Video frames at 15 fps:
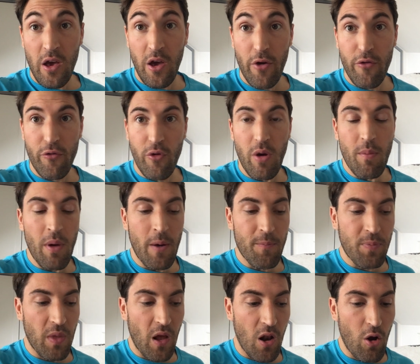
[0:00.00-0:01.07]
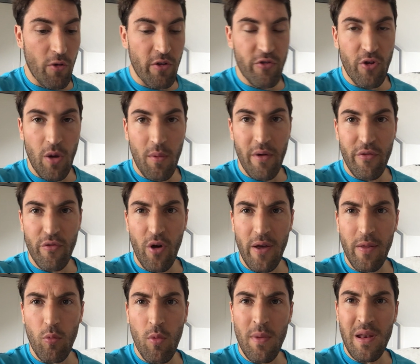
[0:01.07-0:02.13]
go for it. But a lot of the time I
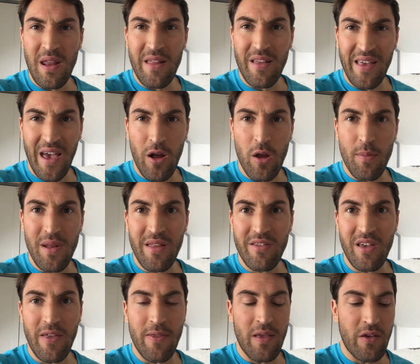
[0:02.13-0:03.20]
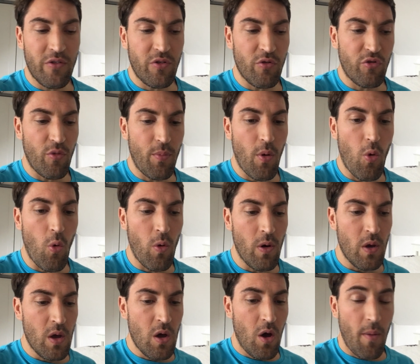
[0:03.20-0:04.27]
find that women need accountability in this and support.
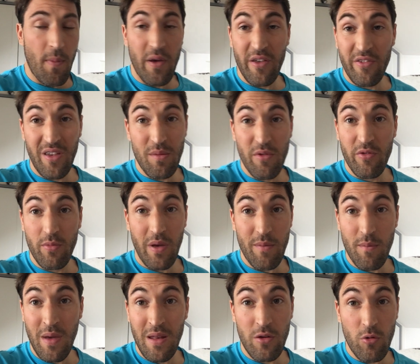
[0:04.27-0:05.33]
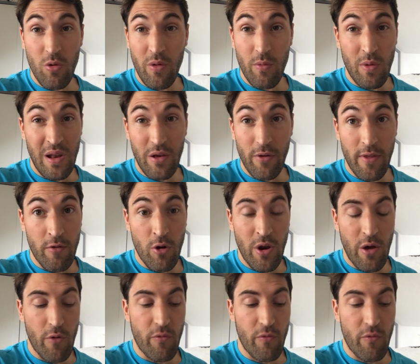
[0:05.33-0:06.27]
And the same as men doing when they got their own